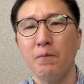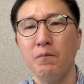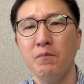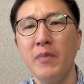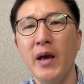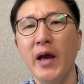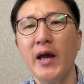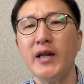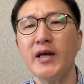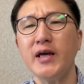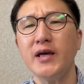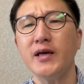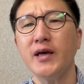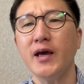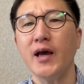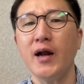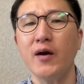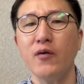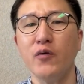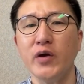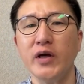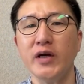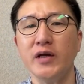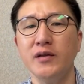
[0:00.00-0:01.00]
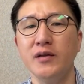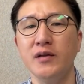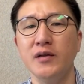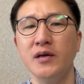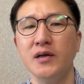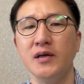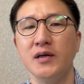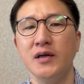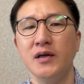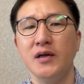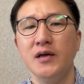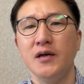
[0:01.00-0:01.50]
Many carried
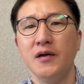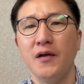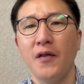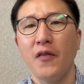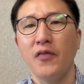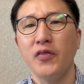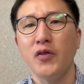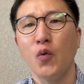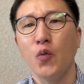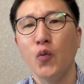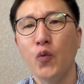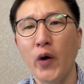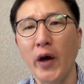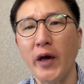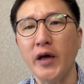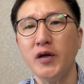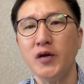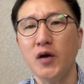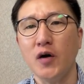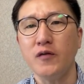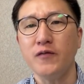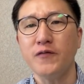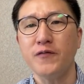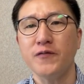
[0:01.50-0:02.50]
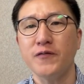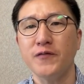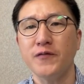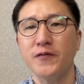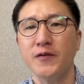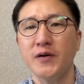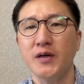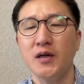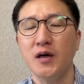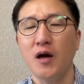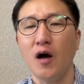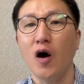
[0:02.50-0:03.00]
the weight
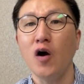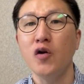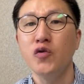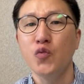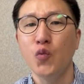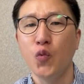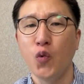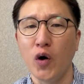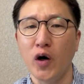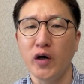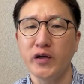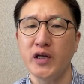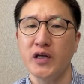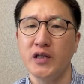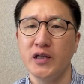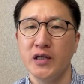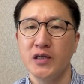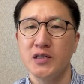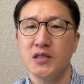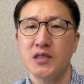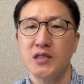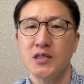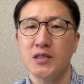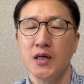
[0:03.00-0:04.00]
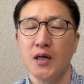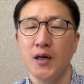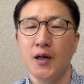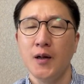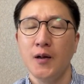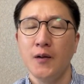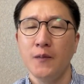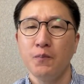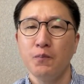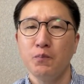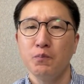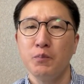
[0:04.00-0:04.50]
of unworthiness
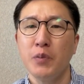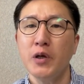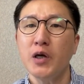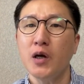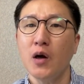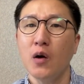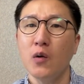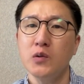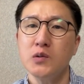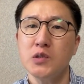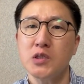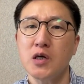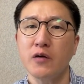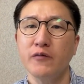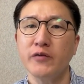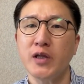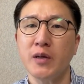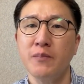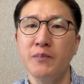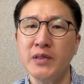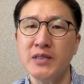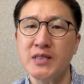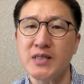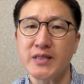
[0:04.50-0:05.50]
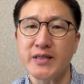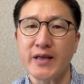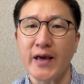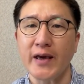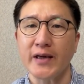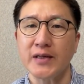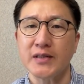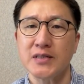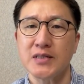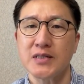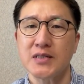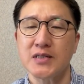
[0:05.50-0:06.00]
because of the
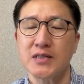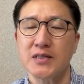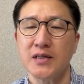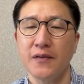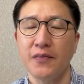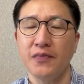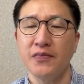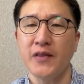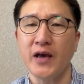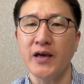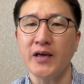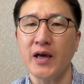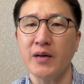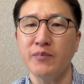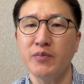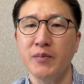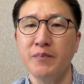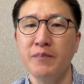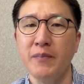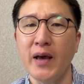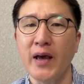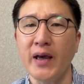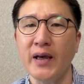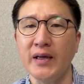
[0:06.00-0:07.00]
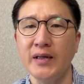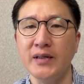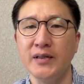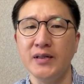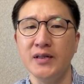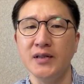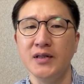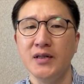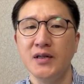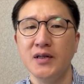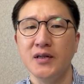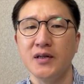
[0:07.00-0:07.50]
mistakes they have
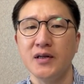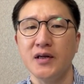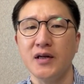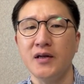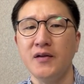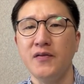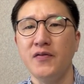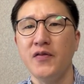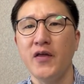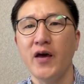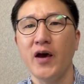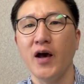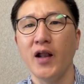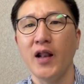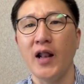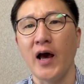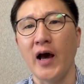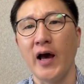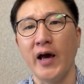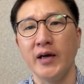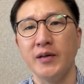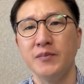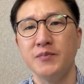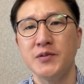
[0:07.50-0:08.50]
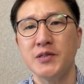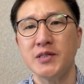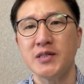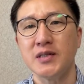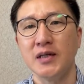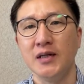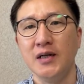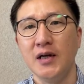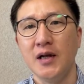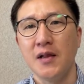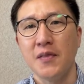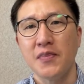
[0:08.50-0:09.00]
made in their lives.